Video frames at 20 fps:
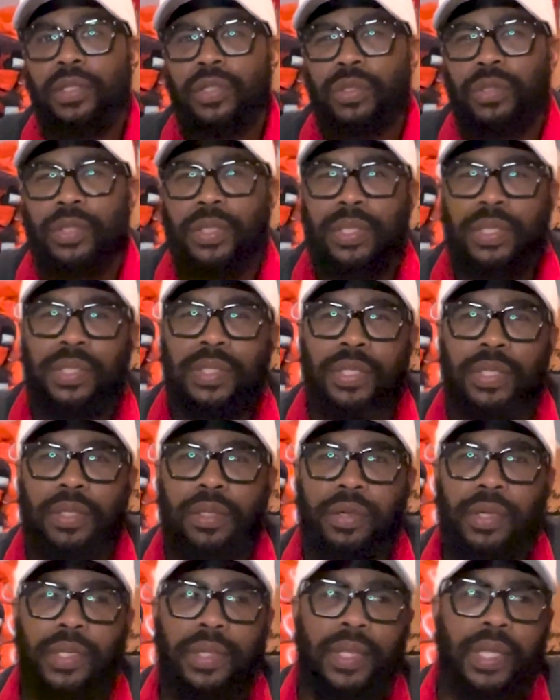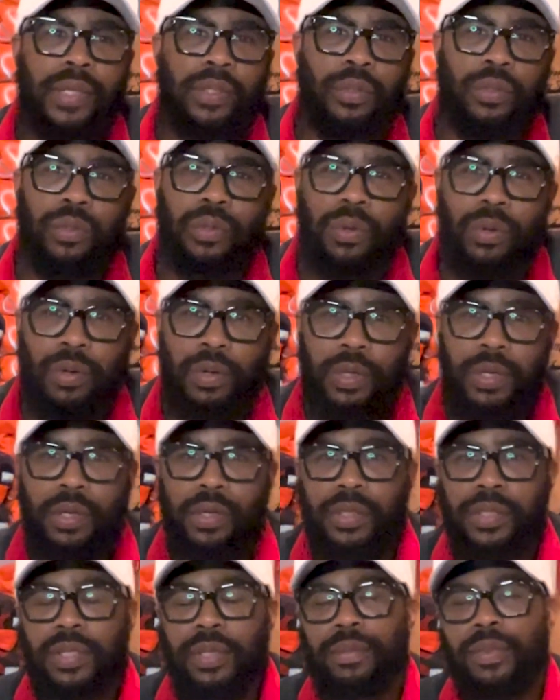Usually it's either in like New York,
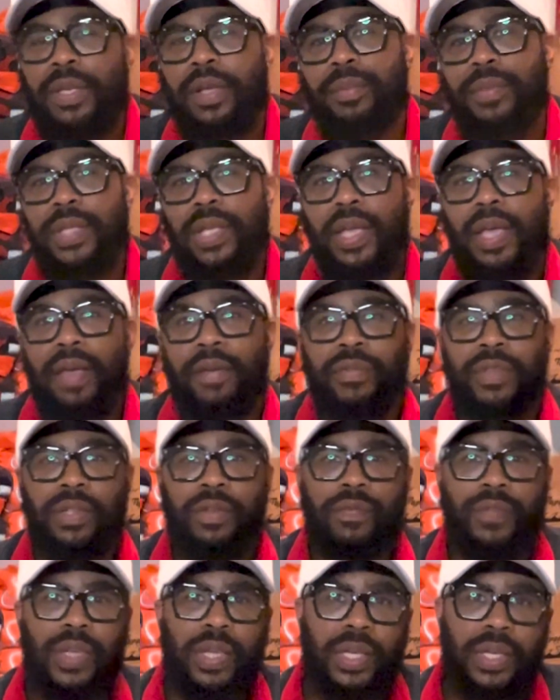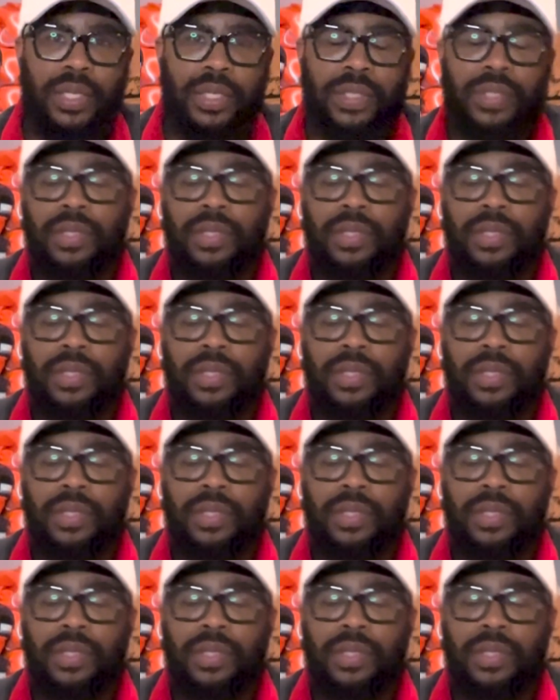or sometimes they have it in Vegas.